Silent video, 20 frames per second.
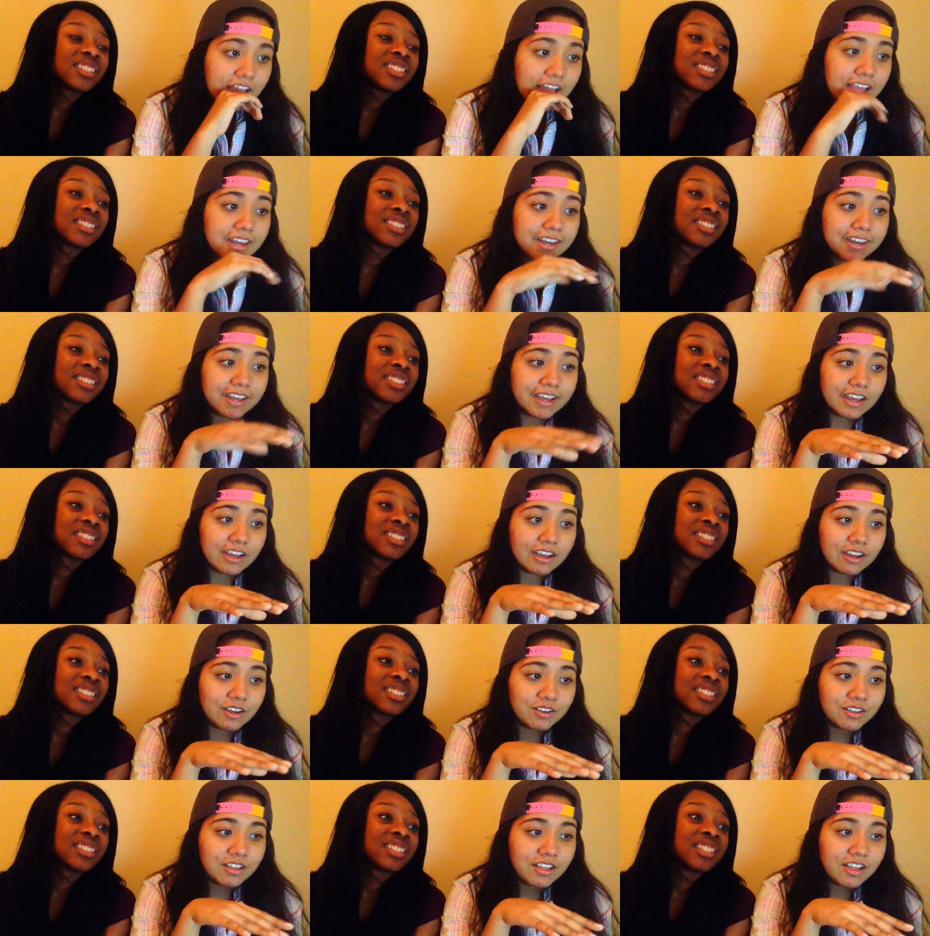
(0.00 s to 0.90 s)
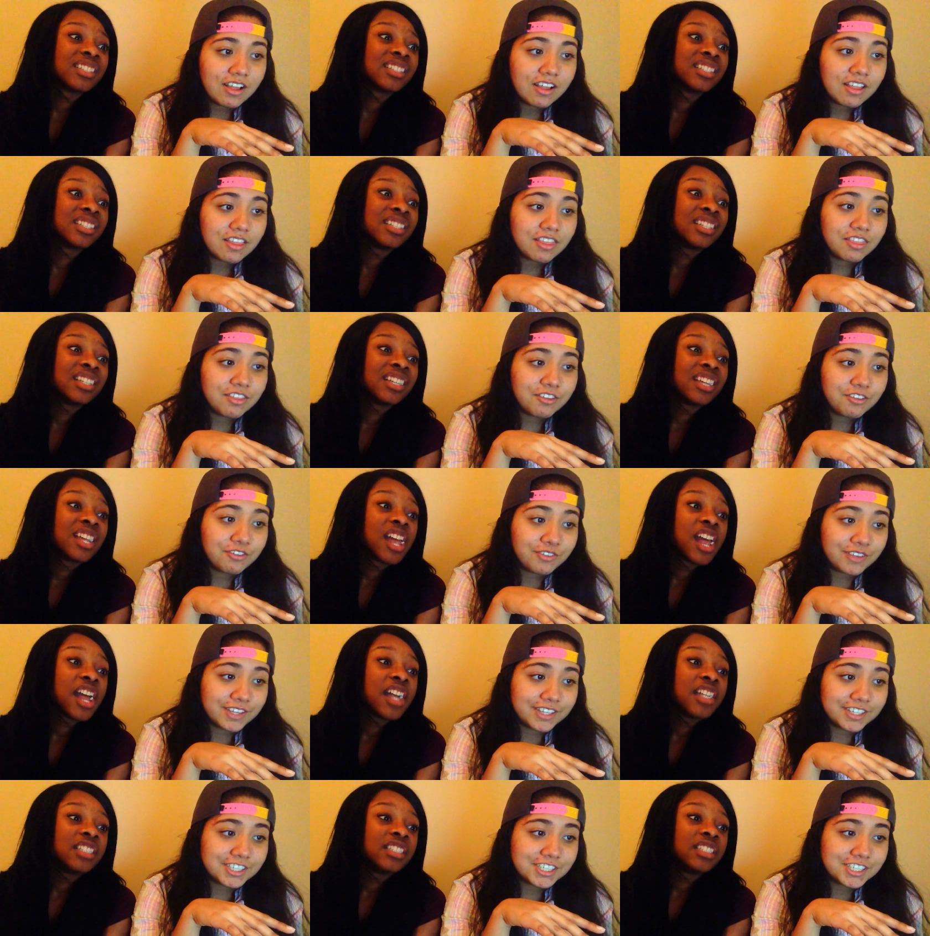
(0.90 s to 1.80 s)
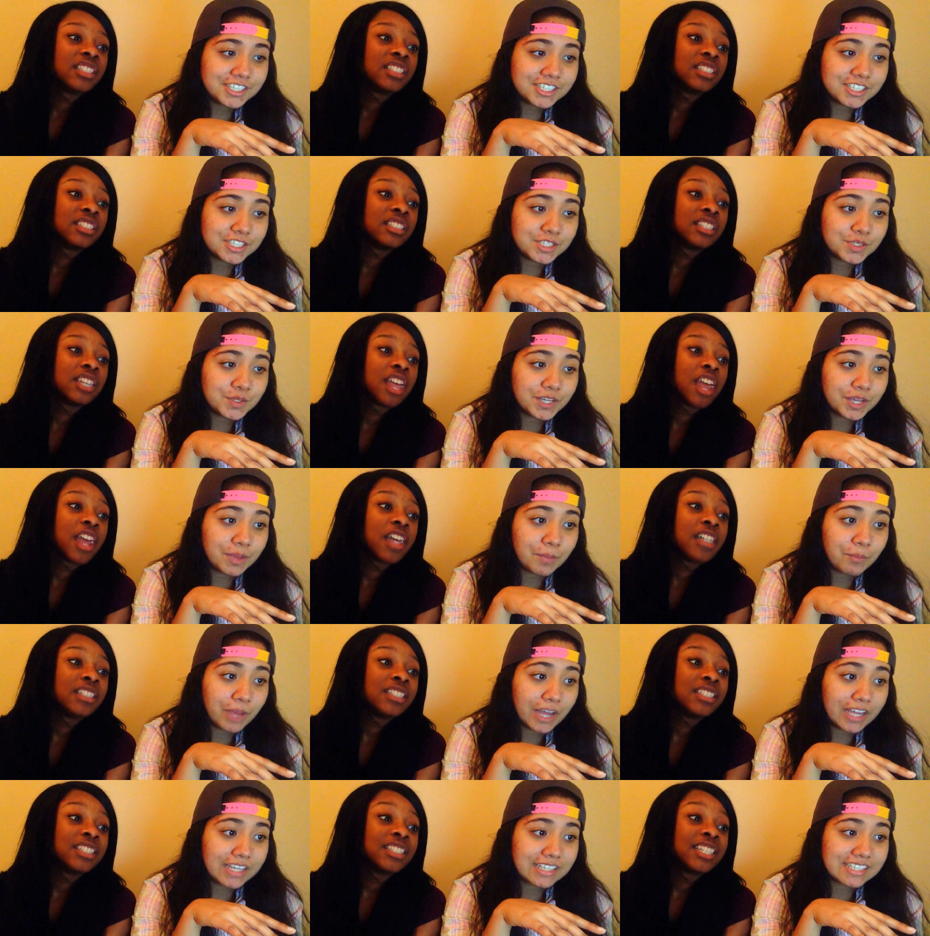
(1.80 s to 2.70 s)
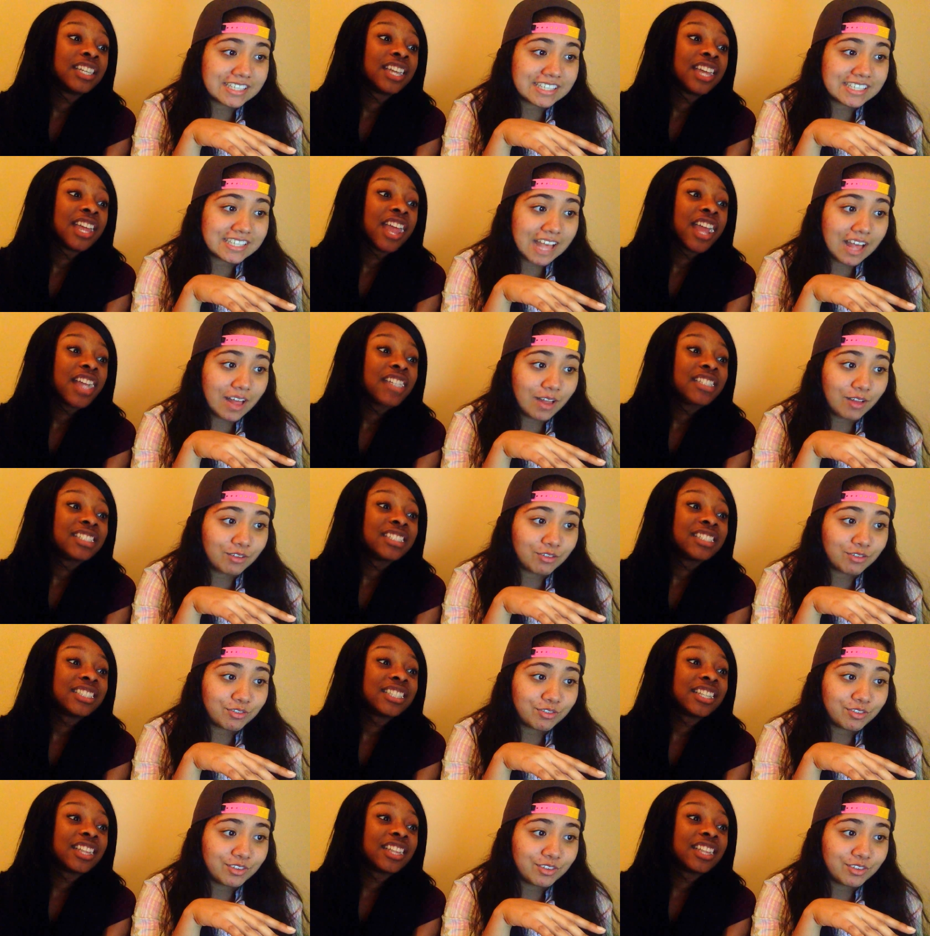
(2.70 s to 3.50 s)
Speaker 1: And now, the fish is doing it by itself.